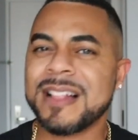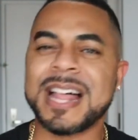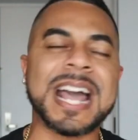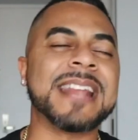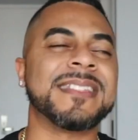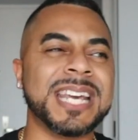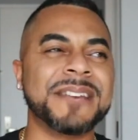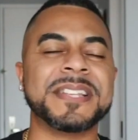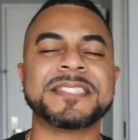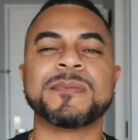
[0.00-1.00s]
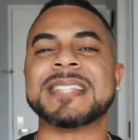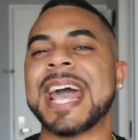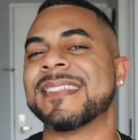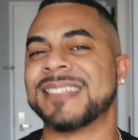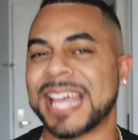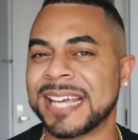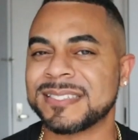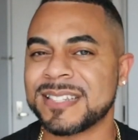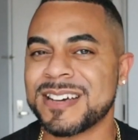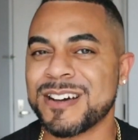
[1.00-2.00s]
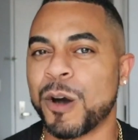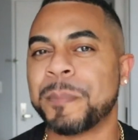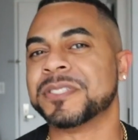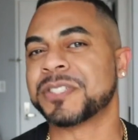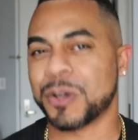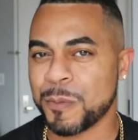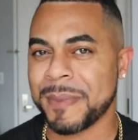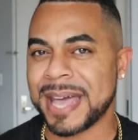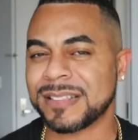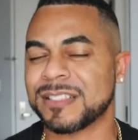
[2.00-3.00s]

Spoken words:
Like, I think if this was Atlanta or Potomac,